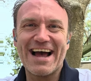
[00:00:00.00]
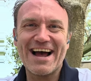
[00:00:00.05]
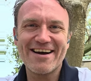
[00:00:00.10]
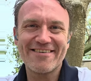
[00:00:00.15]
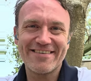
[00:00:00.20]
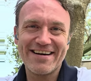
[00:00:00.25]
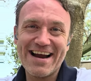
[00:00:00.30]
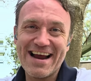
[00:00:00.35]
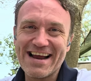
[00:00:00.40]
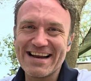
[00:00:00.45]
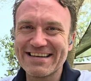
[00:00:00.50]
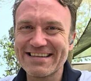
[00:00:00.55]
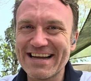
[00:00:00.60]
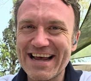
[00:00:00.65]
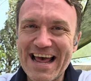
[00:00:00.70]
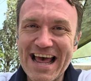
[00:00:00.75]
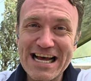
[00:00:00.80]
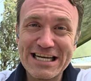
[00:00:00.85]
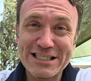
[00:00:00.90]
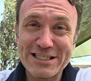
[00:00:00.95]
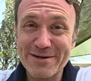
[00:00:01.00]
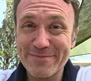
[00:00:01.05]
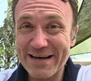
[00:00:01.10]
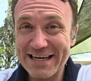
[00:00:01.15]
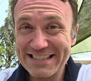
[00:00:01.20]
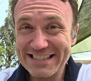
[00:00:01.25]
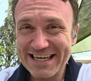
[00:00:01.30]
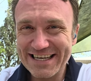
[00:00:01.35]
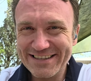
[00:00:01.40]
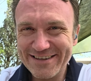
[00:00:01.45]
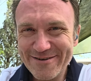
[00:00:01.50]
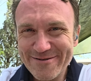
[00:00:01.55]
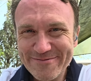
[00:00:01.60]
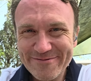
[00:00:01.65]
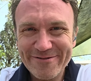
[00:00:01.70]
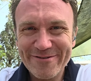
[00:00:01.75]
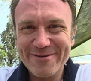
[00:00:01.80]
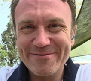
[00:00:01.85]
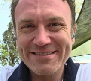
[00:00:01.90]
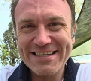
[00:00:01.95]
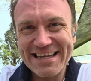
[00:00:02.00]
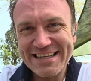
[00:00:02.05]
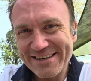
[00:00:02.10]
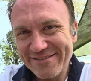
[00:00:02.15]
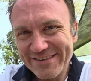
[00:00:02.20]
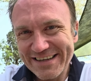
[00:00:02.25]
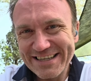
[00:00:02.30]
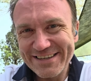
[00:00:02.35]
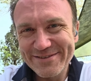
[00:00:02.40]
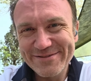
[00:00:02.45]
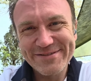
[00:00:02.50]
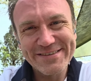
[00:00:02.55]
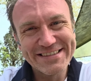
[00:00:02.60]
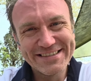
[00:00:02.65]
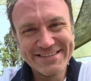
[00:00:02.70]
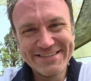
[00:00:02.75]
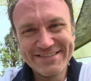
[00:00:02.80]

All right, Shabbat Shalom from Tel Aviv.